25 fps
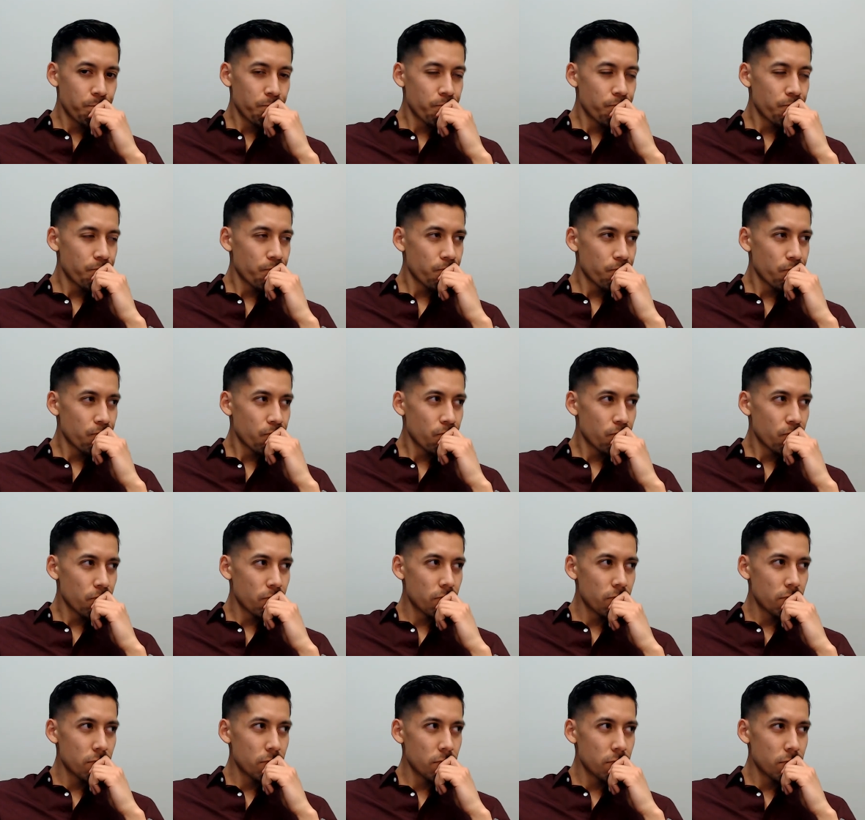
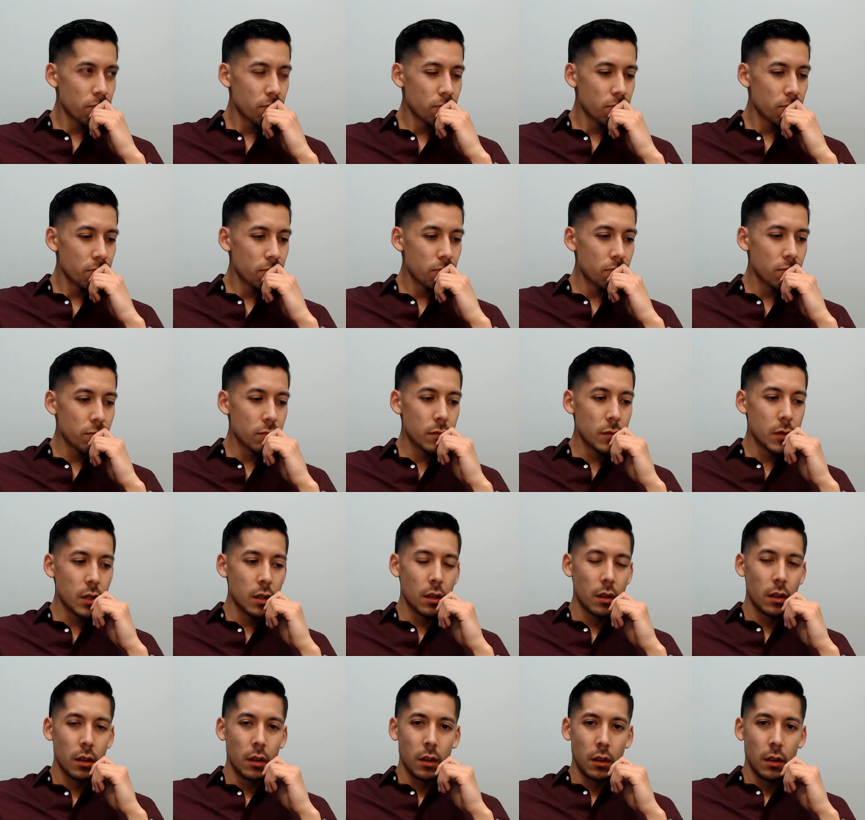(no one is talking)